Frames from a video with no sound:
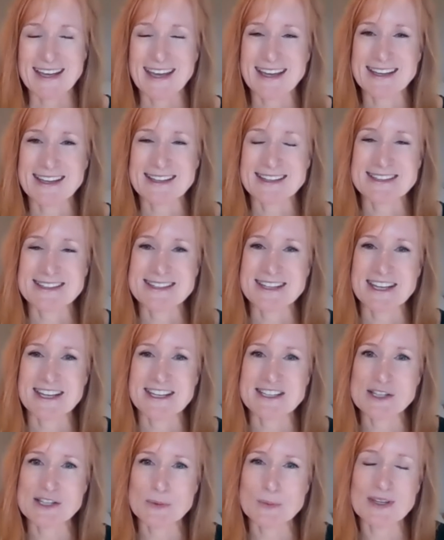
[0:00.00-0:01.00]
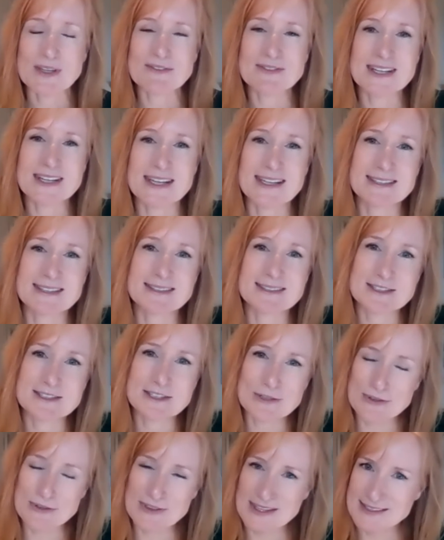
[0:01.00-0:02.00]
And uh, so we've done
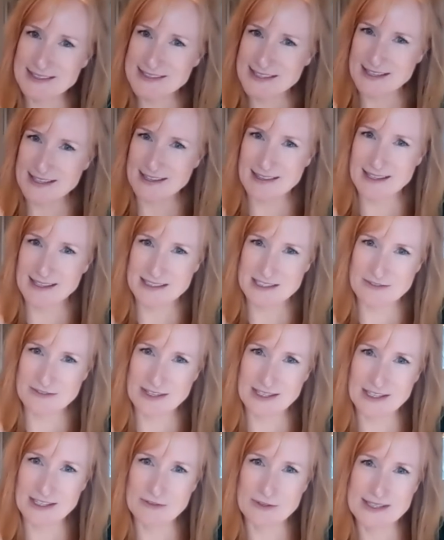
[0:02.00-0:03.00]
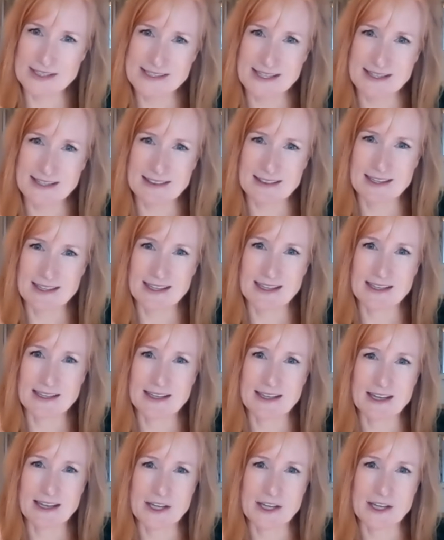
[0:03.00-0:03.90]
two things collectively recently.